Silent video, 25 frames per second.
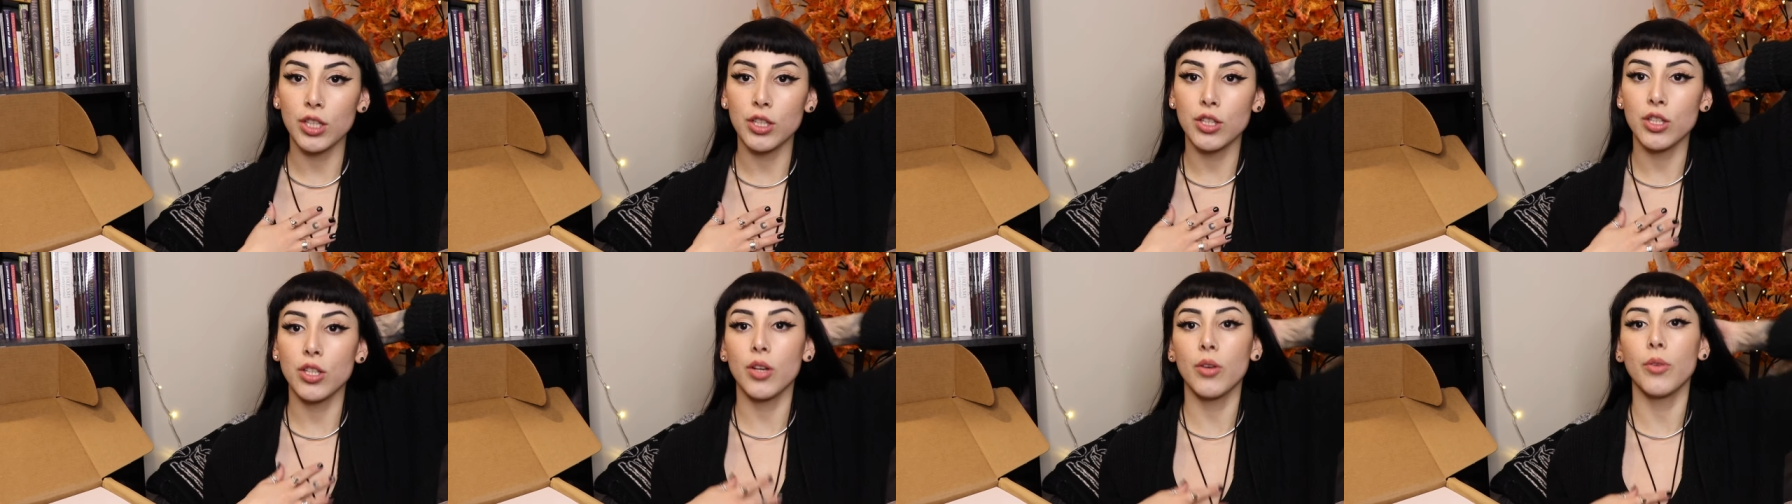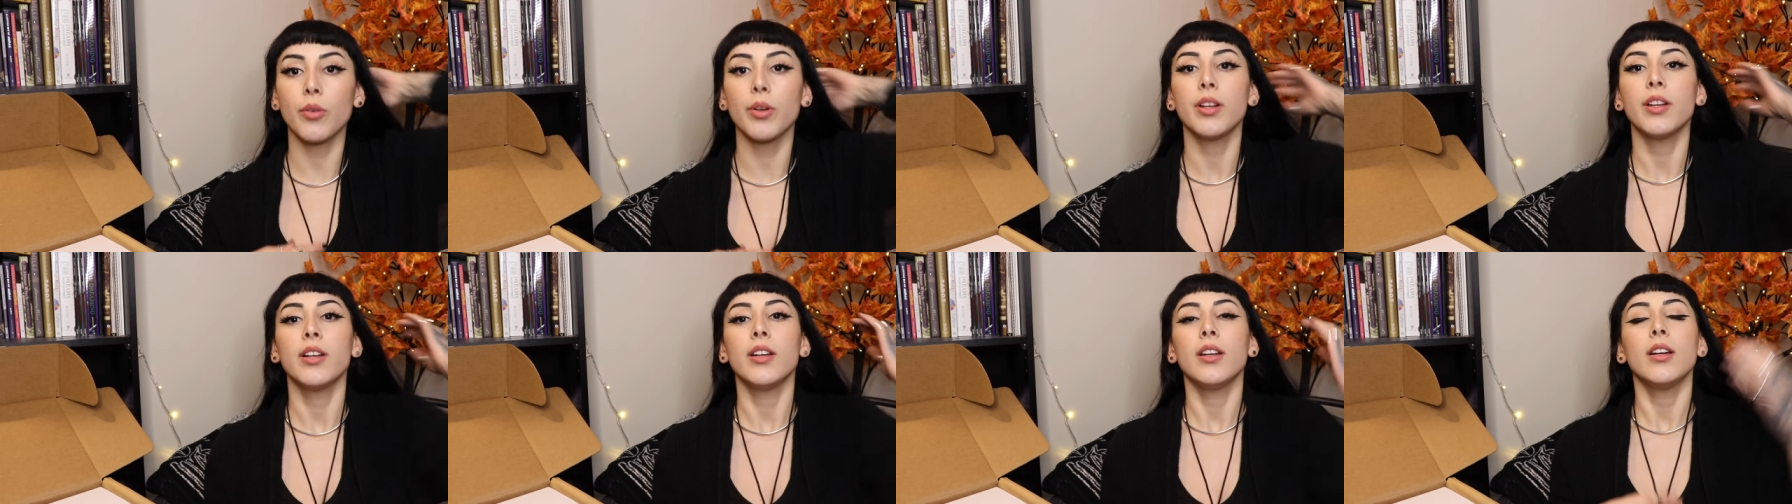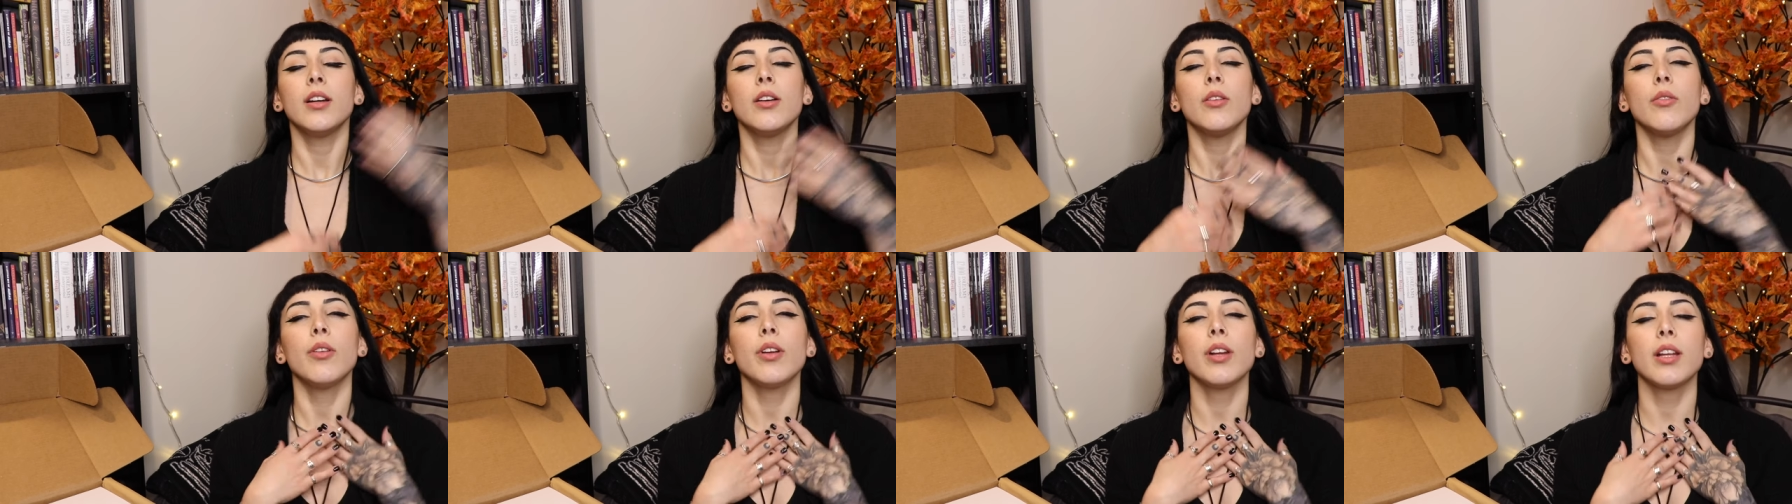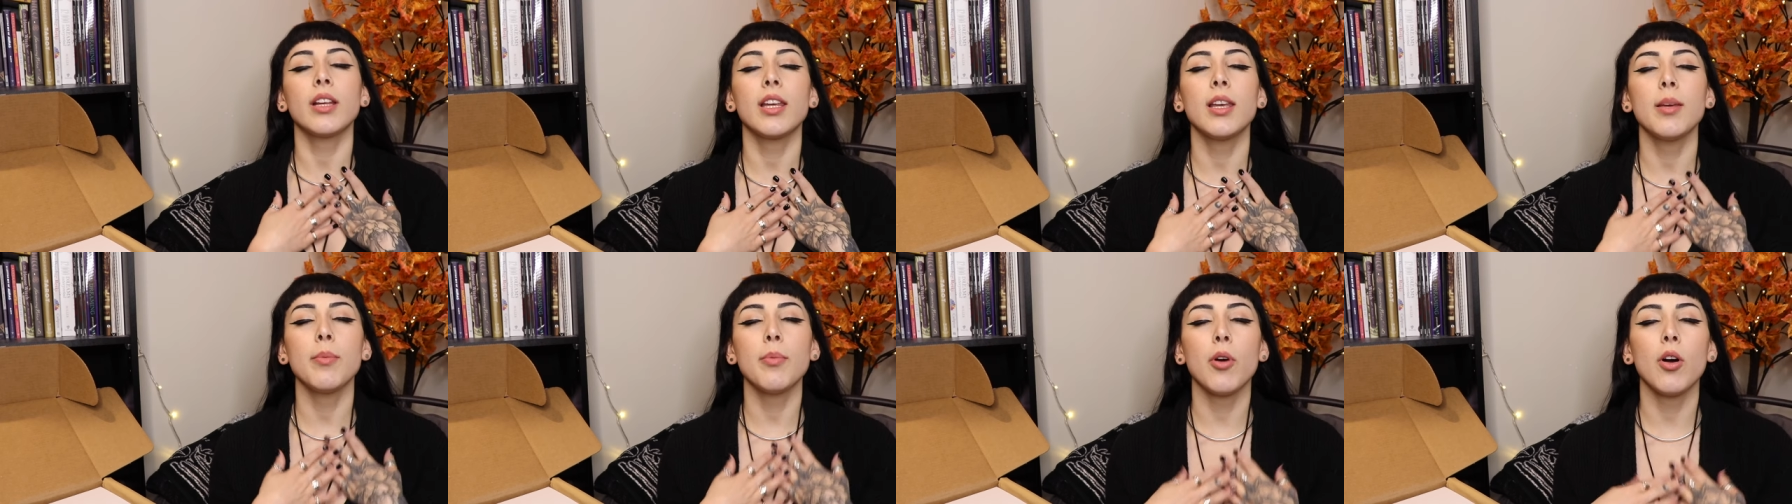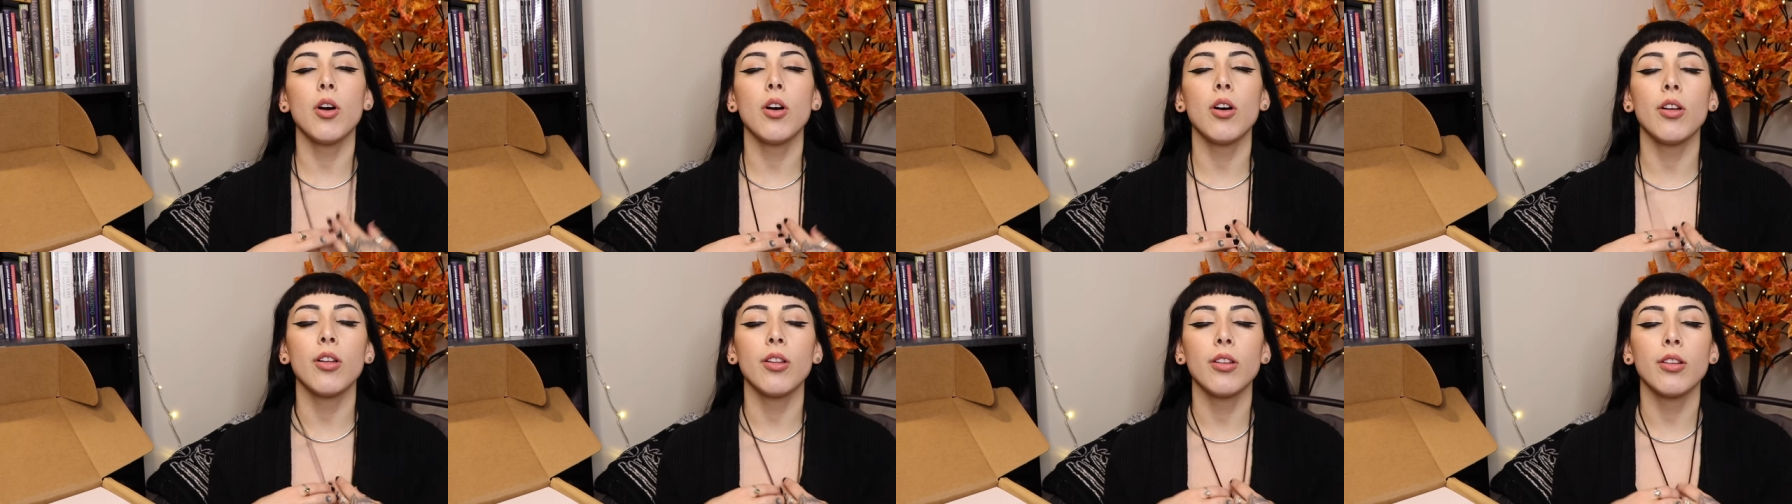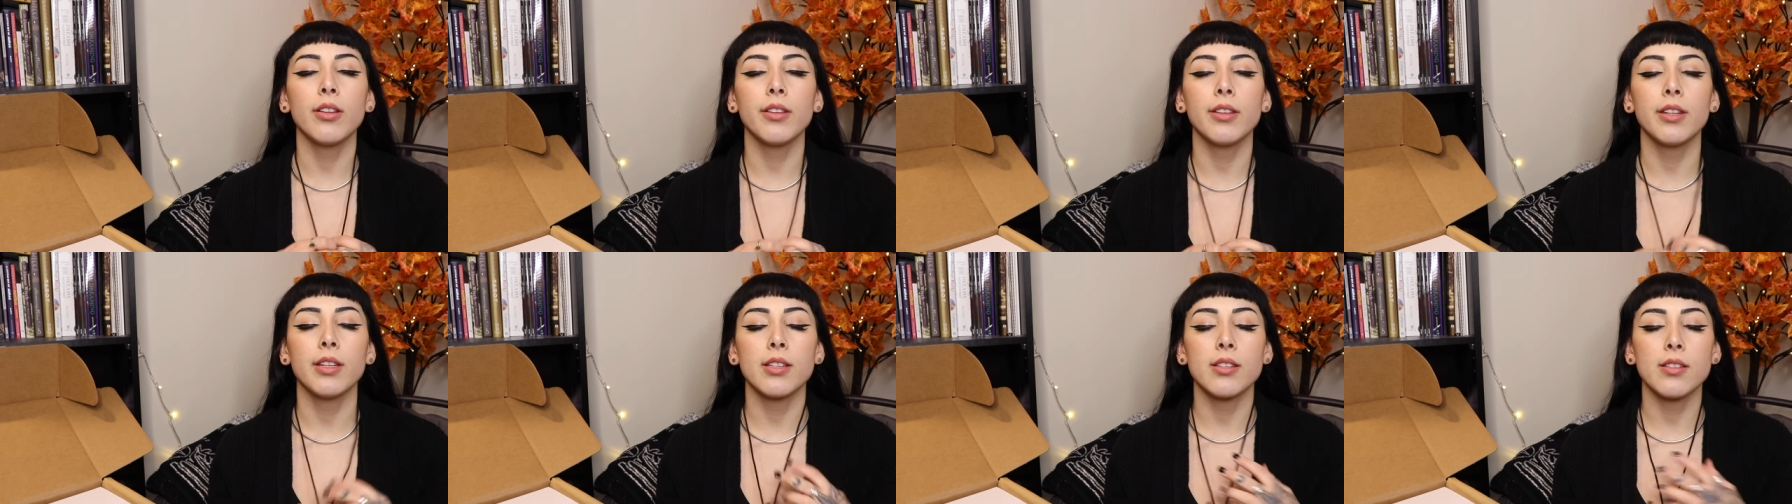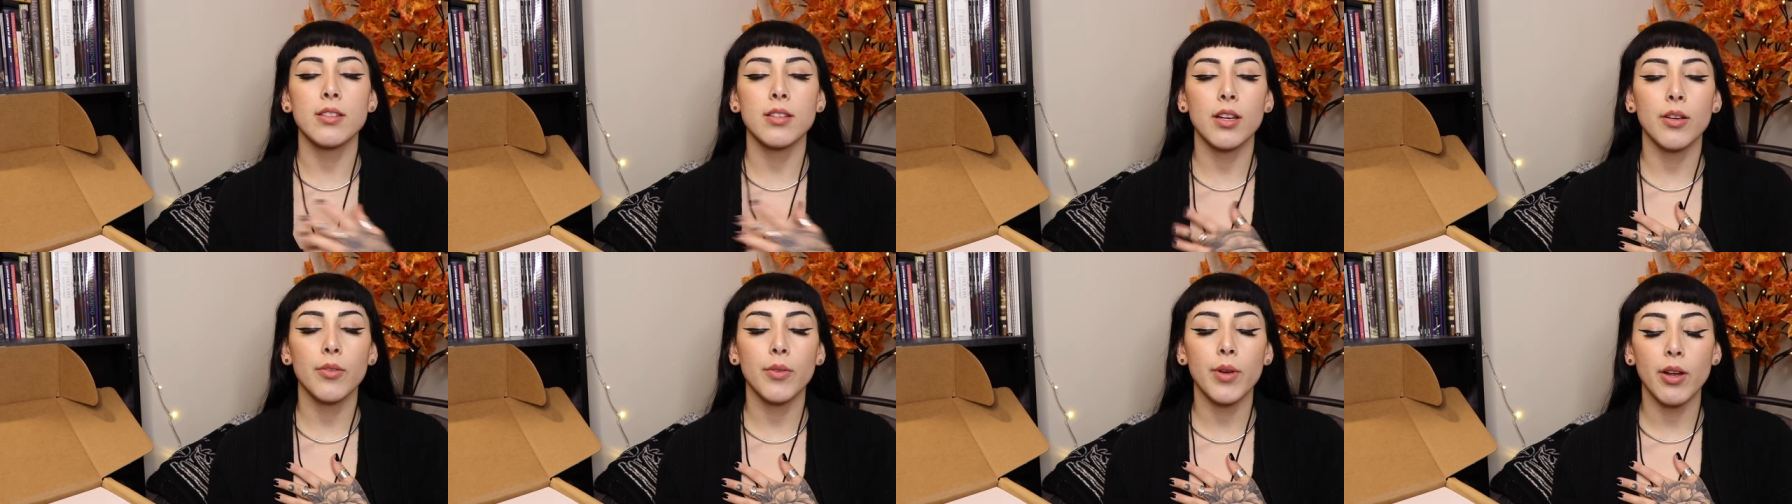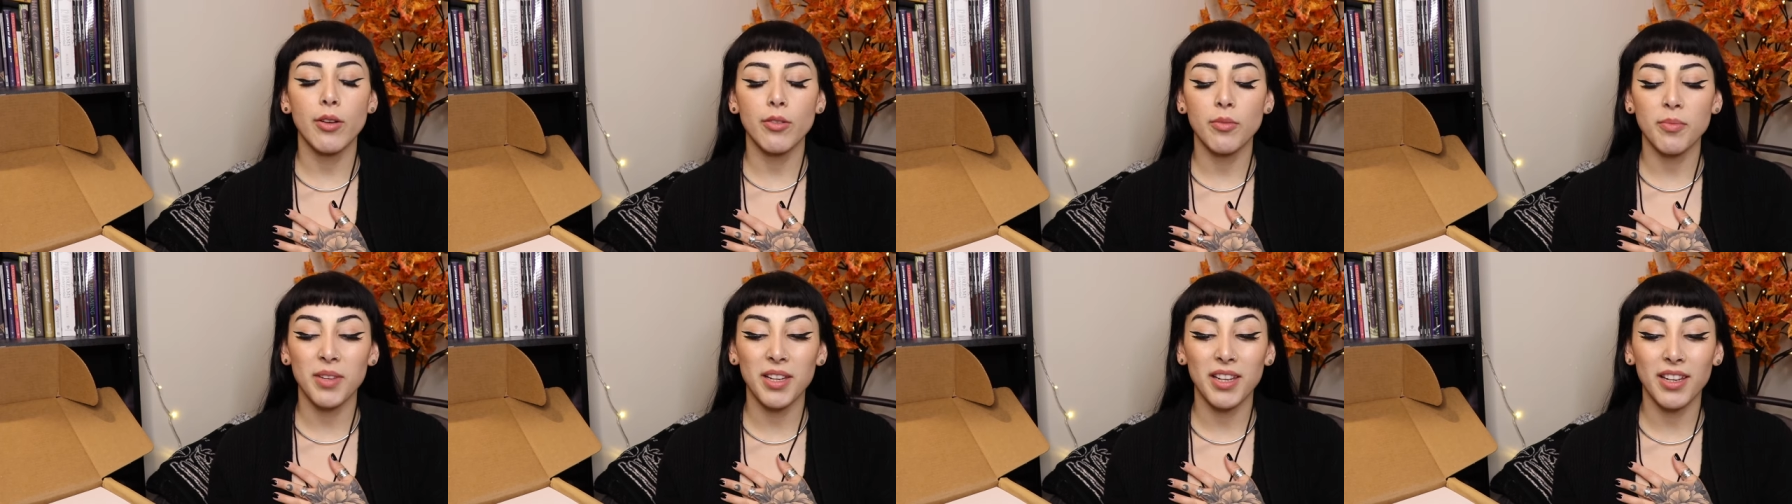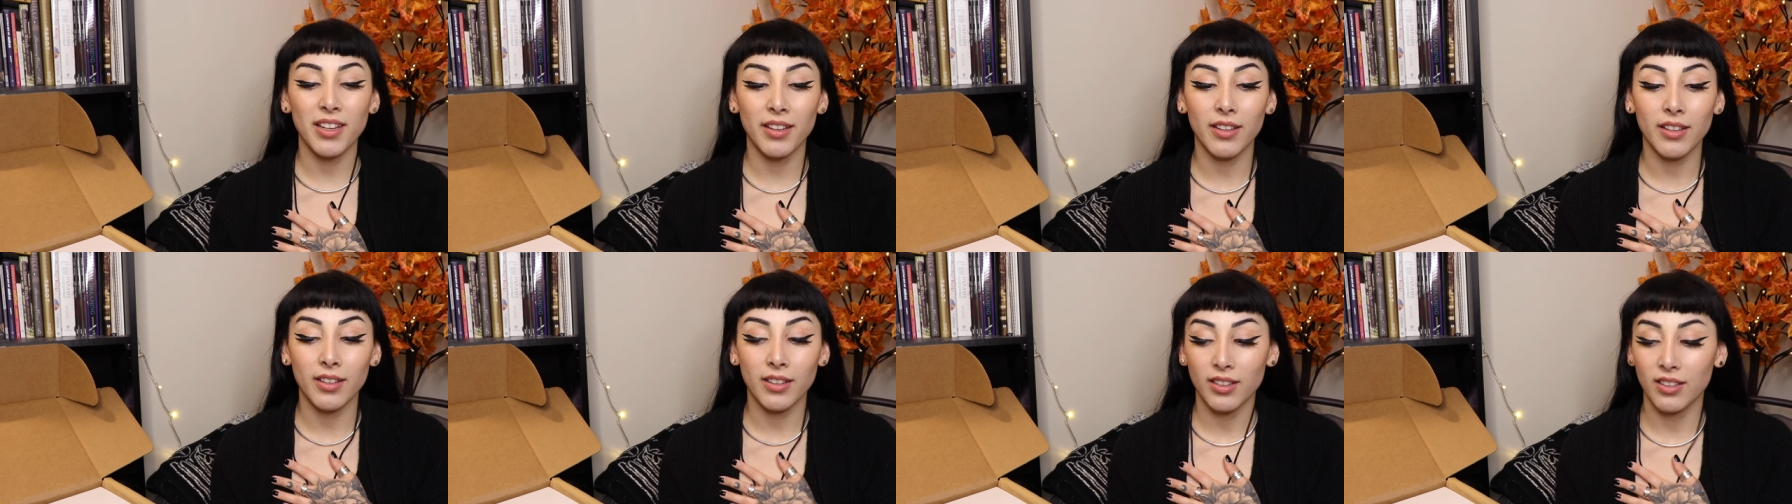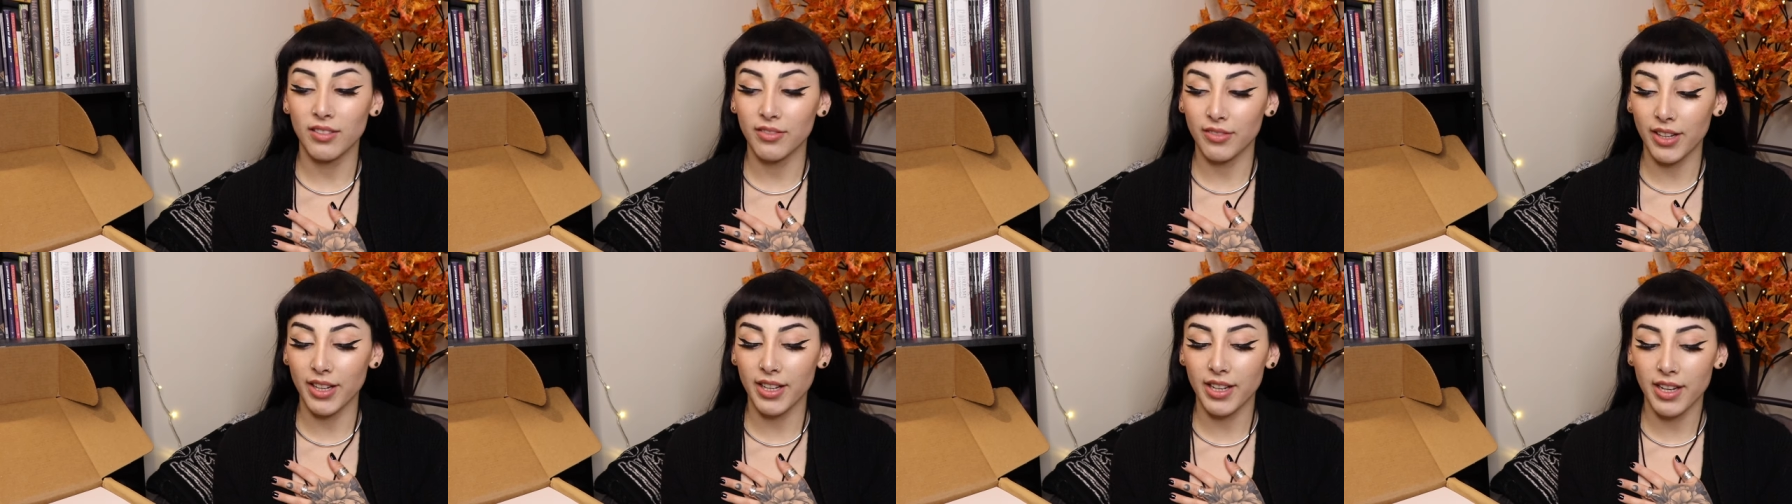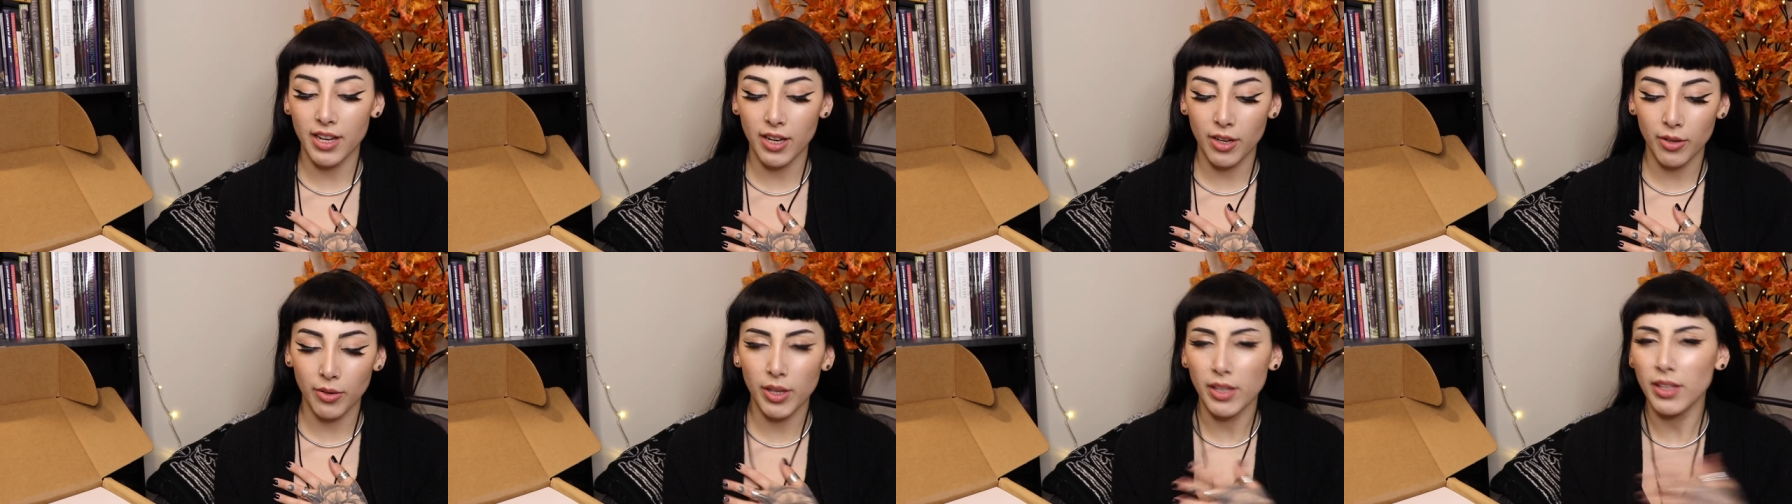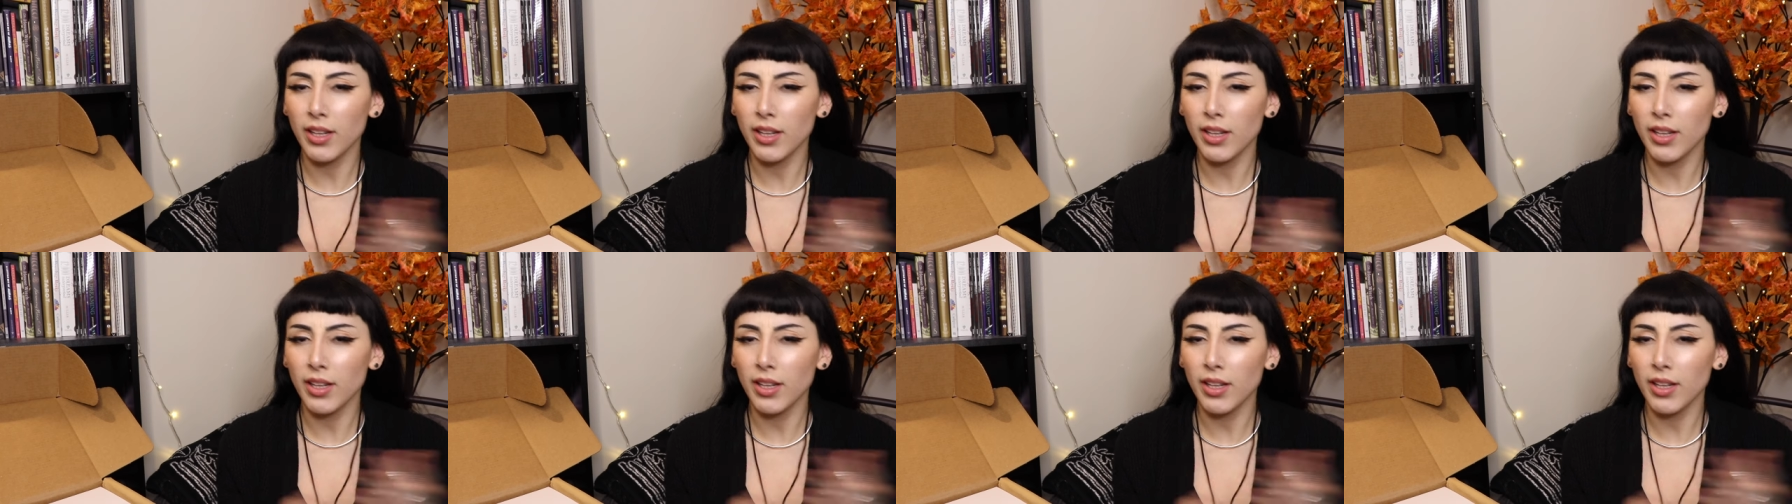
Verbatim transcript: So wanna keep all this around me right now.